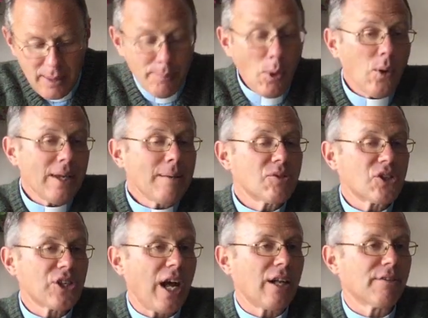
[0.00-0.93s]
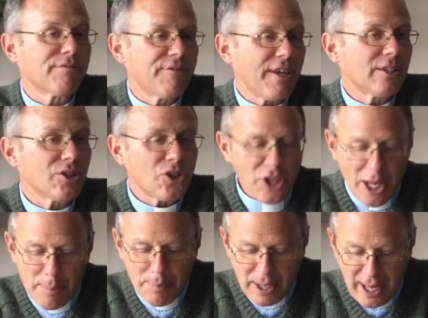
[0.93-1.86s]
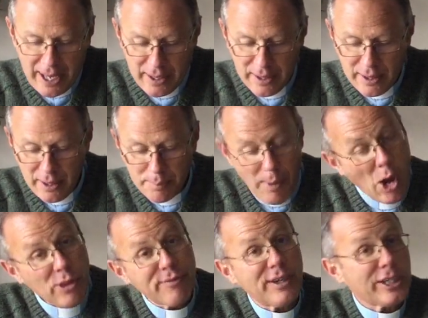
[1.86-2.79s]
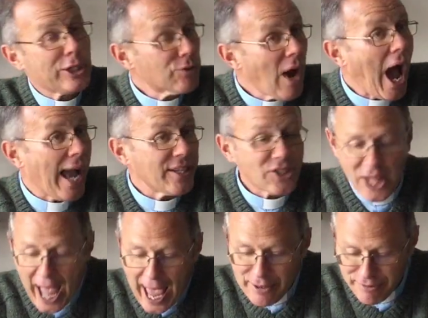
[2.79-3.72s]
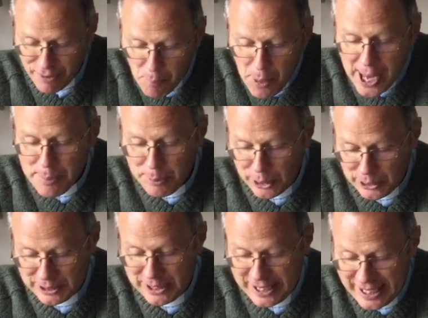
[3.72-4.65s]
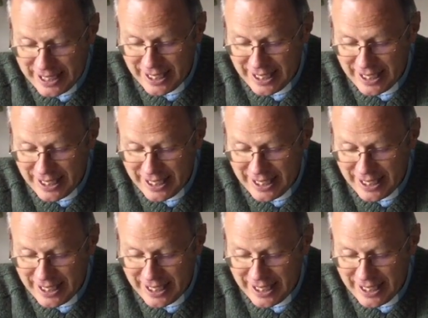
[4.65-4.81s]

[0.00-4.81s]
Paul himself feels deeply, both for Christ and for people.